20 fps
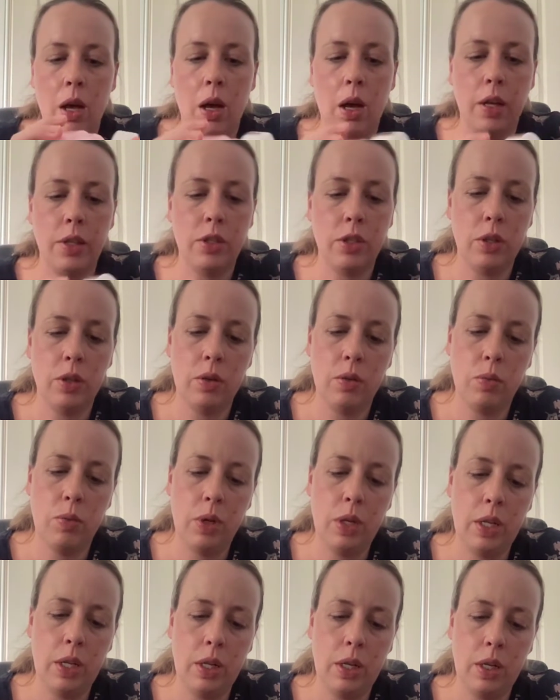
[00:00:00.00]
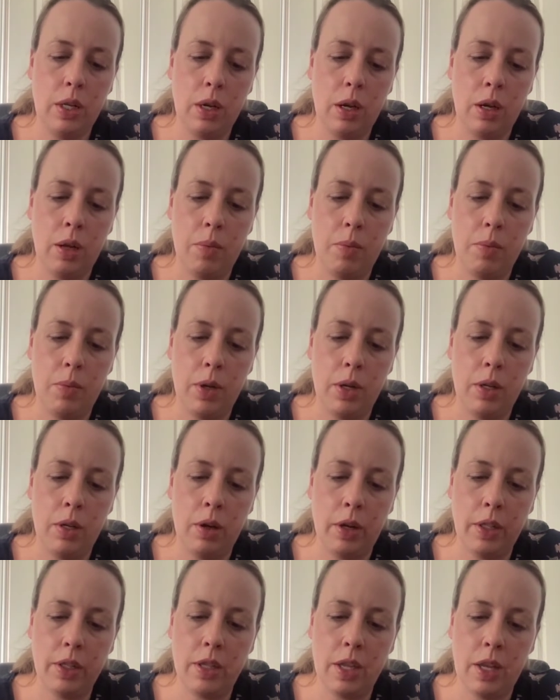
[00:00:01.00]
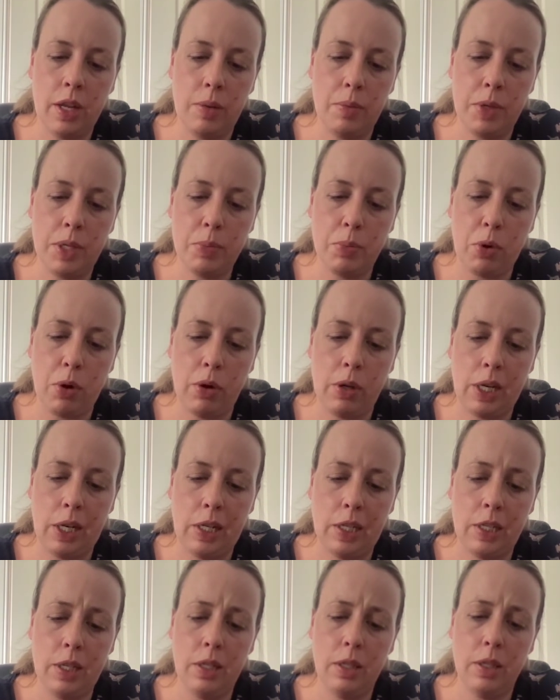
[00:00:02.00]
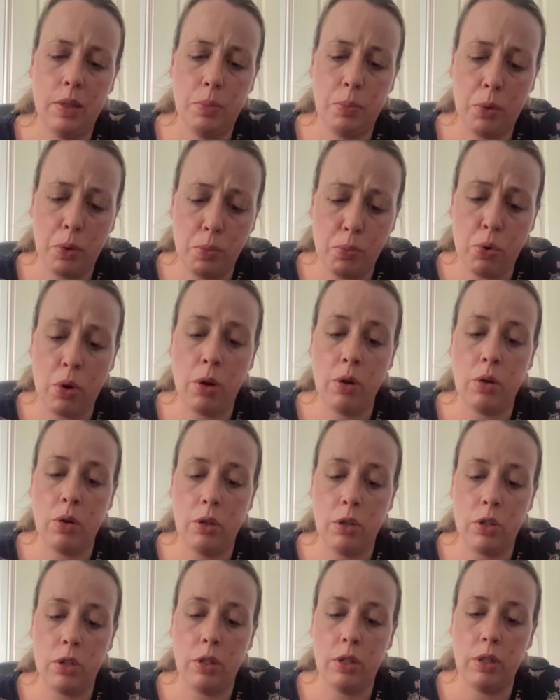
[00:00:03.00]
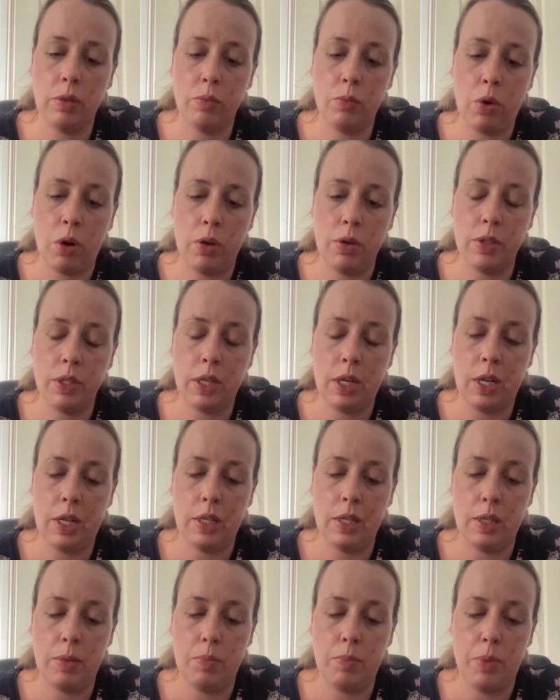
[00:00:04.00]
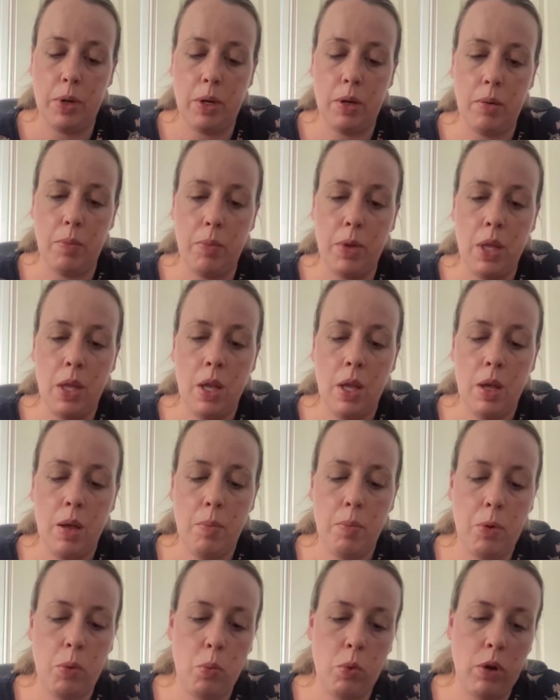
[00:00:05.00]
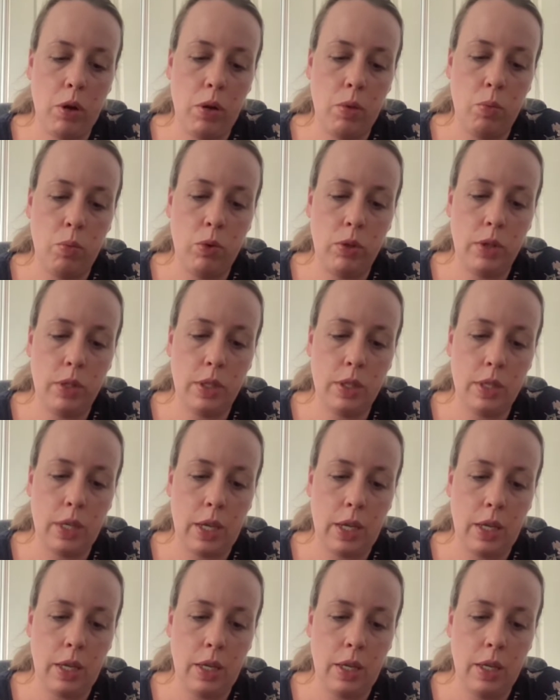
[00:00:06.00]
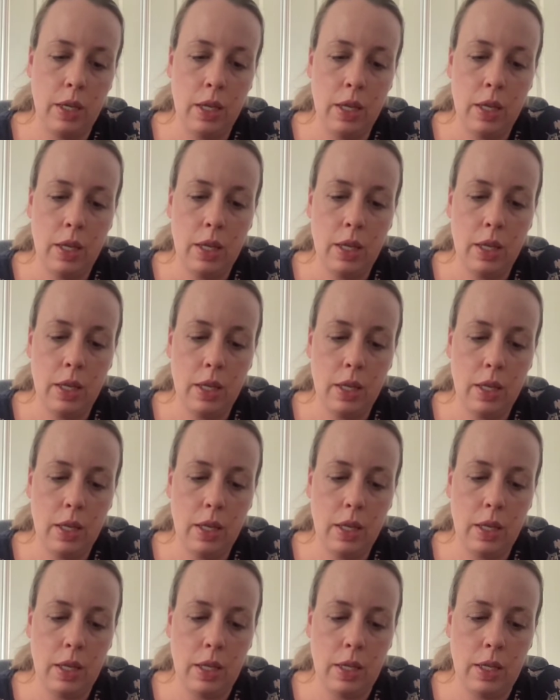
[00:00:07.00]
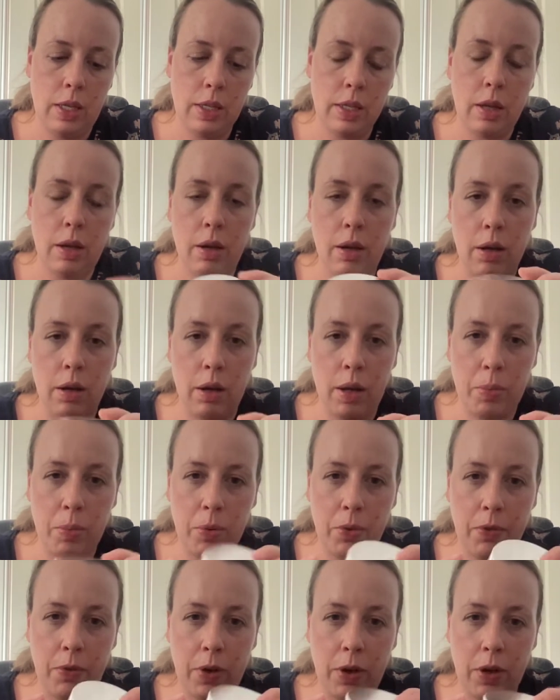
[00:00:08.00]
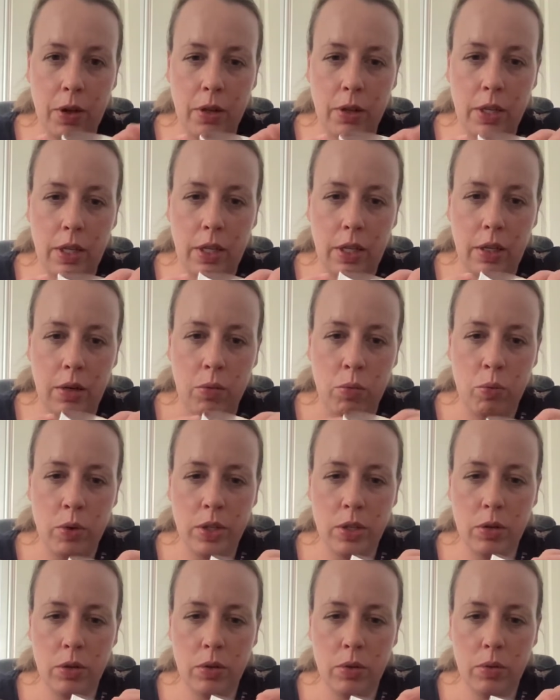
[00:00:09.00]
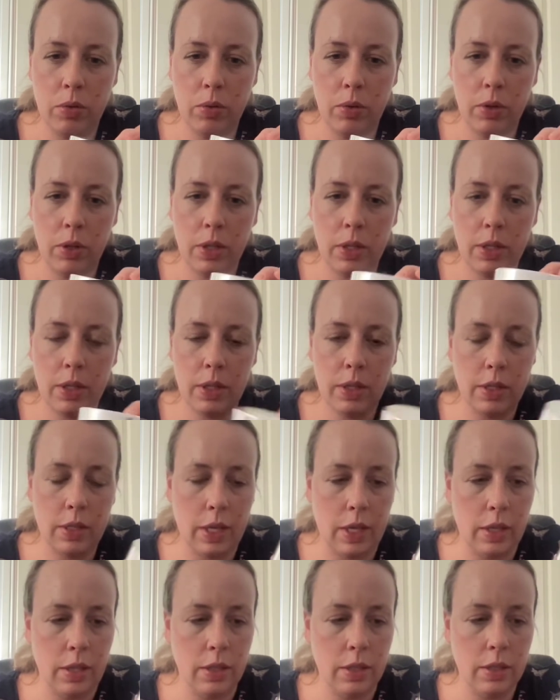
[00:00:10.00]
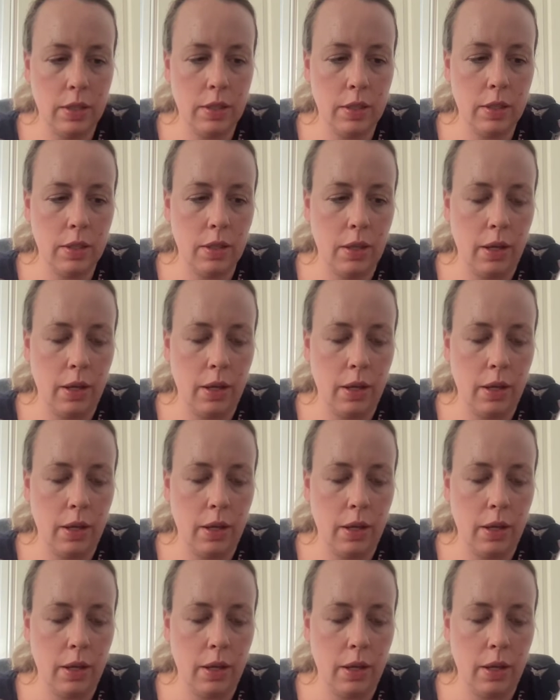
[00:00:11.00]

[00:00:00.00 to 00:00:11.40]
I do really like the LMS Pro Collagen Rose Cleansing Balm, but what I would say is I prefer the original scent.